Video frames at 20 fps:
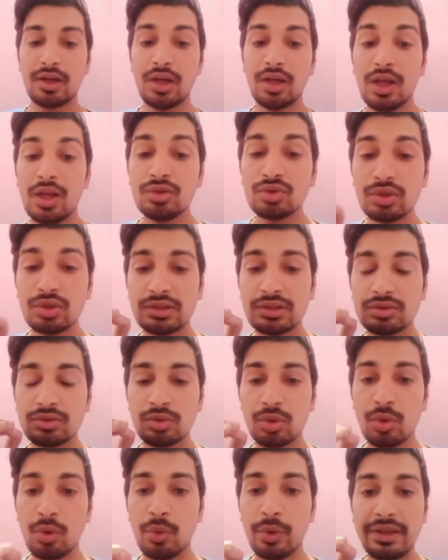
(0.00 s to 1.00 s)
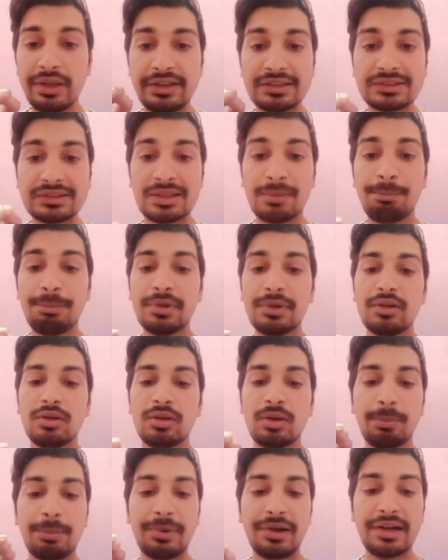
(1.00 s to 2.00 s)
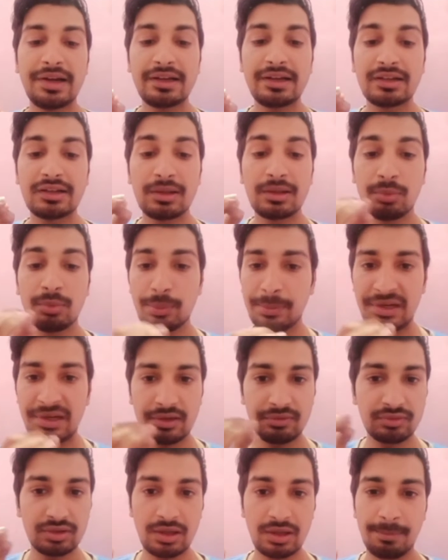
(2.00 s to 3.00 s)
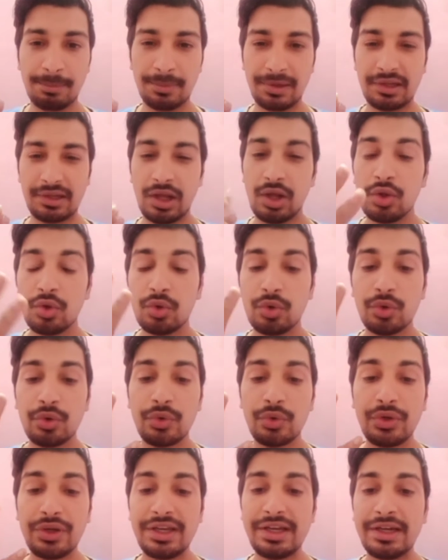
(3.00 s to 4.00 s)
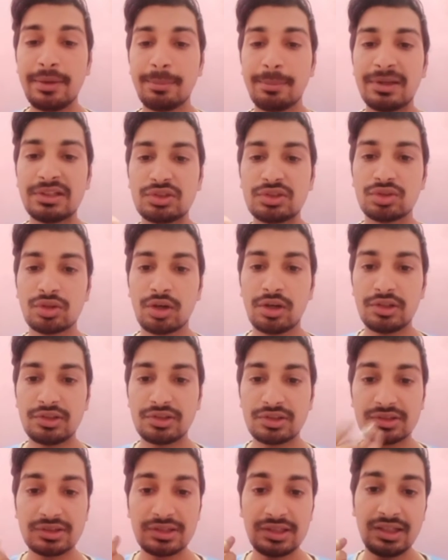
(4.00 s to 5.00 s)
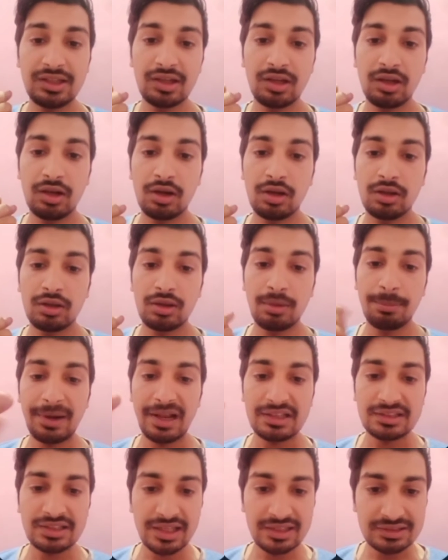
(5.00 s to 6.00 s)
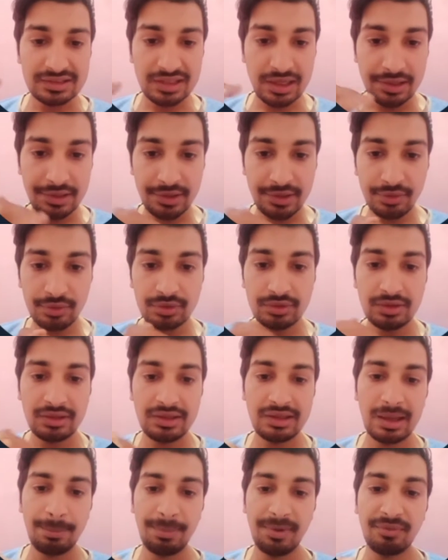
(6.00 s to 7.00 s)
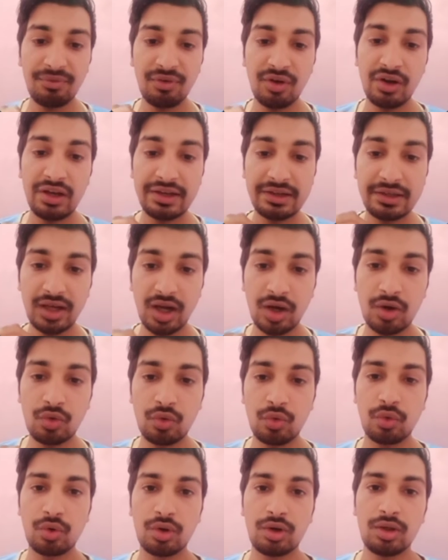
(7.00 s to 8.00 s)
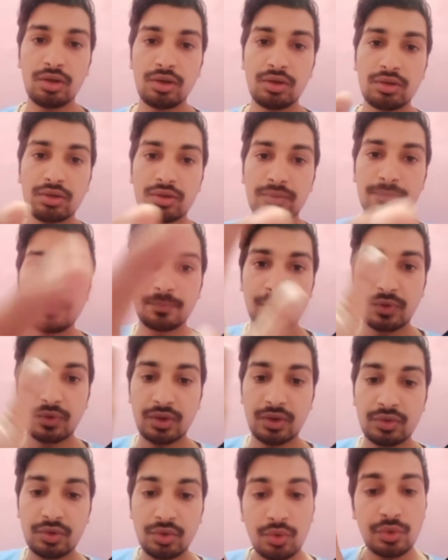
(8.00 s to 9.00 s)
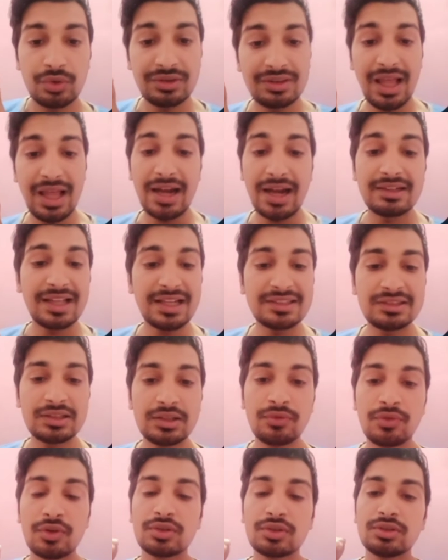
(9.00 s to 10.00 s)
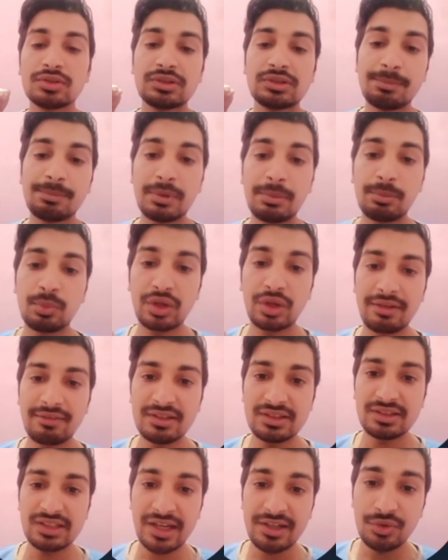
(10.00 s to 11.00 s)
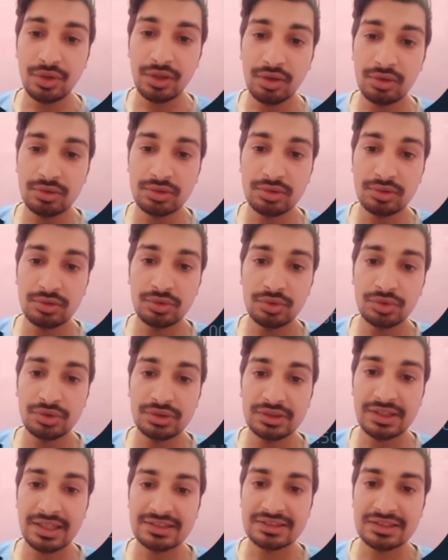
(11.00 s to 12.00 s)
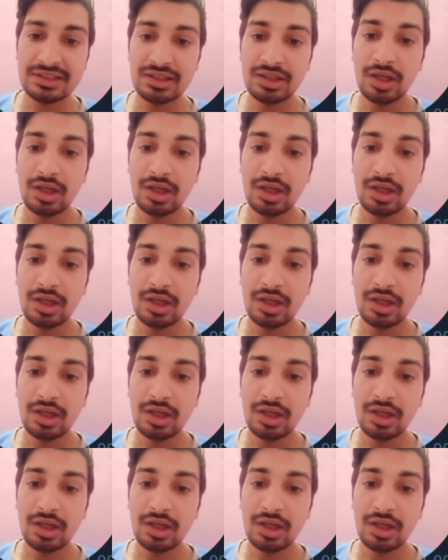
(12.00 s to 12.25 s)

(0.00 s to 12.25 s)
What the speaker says: So it is so simple to predict the movement of the company. You don't need much knowledge. See, the price has continuously kept falling down. So that's it for the simple moving average, and you can also use it as a